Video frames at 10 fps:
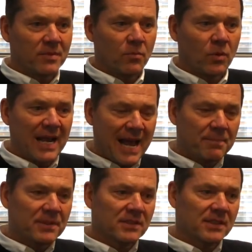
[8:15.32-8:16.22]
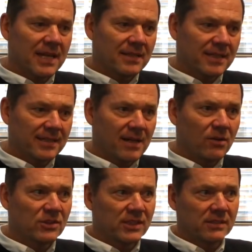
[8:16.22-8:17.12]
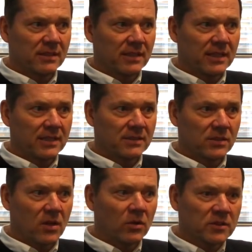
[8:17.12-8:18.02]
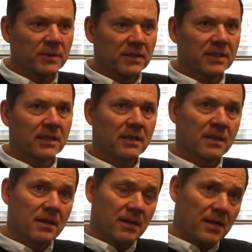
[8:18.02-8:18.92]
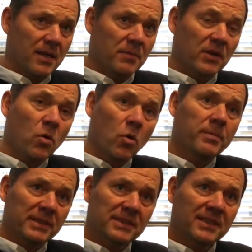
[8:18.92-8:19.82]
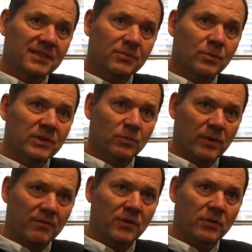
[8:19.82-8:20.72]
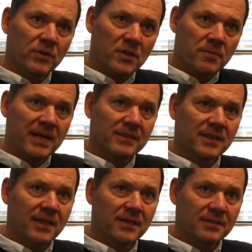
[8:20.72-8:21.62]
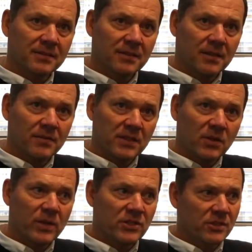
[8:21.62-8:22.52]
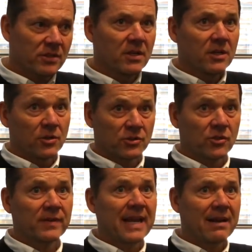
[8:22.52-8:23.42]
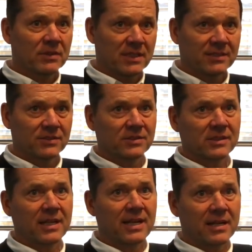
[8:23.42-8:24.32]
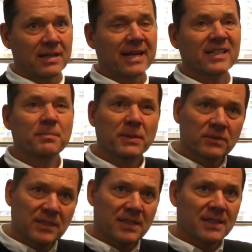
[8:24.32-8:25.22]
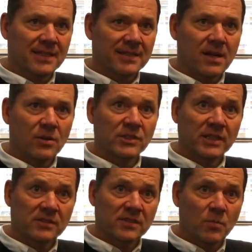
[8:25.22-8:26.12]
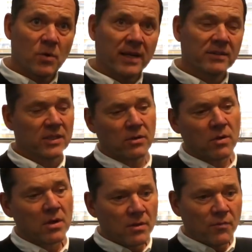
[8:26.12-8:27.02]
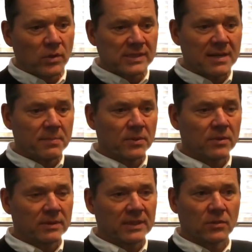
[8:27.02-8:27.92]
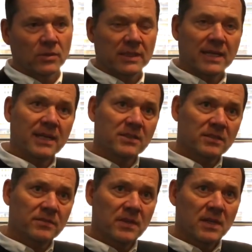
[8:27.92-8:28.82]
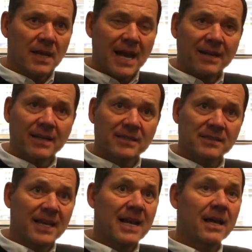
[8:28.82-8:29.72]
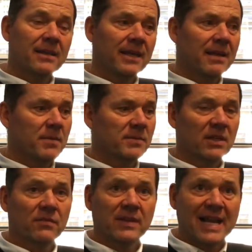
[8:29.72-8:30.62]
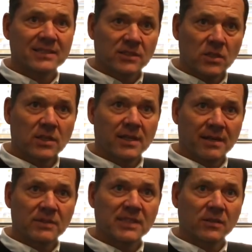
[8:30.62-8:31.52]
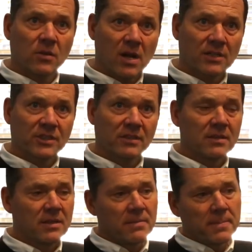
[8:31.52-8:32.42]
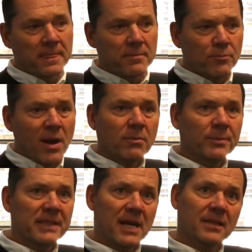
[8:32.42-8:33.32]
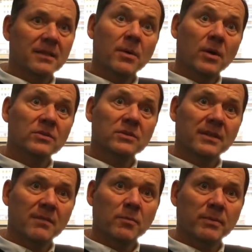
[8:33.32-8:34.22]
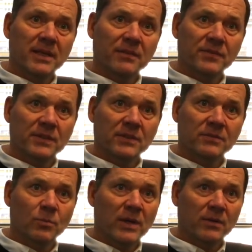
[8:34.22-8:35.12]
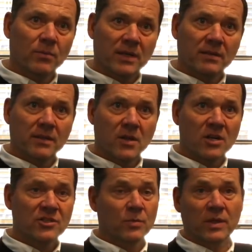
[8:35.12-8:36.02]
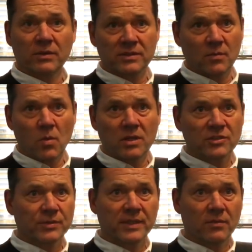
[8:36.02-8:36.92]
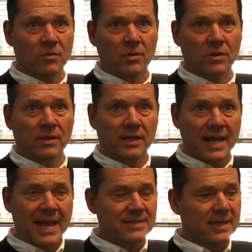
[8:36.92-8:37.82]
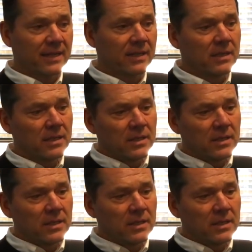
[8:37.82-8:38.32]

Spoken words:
what happens in that technology is ultimately the core business, which whenever you're in the demand side of the equation, you're serving advertisers, and that gets built into the technology in some way. So, for example, in the early days of AdX, they gave themselves last look on every single auction. Probably not the most level playing field way to run an auction, whether it's on Wall Street or in ad tech.